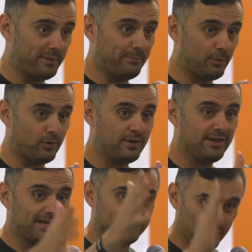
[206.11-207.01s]
people
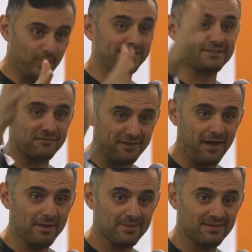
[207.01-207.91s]
is a waste of
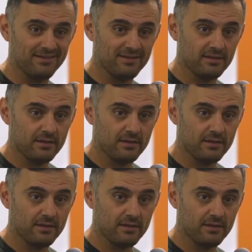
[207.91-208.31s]
time.